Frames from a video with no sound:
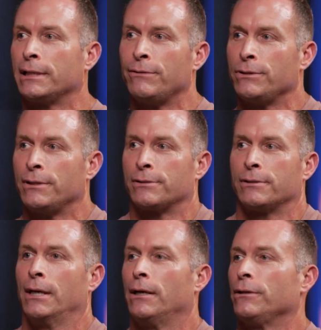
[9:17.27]
it gives you this
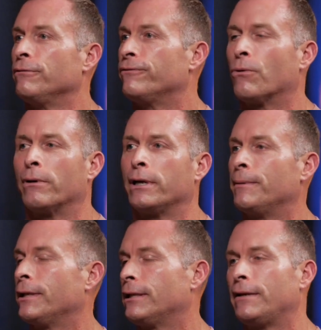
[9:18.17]
euphoria
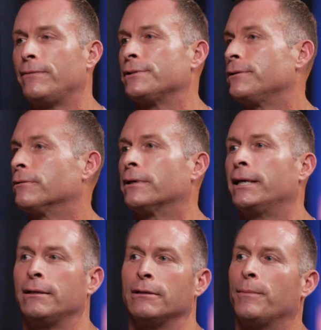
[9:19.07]
about life is so great
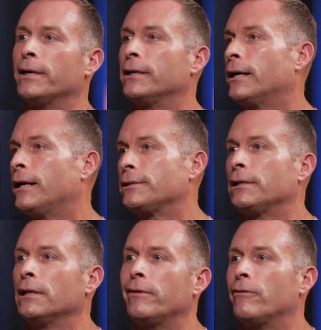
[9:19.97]
and oh my gosh, I
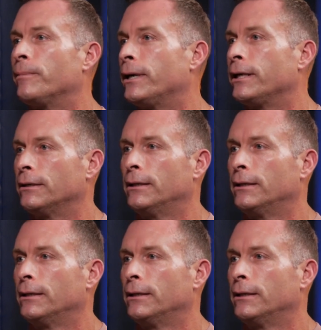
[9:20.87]
love everybody.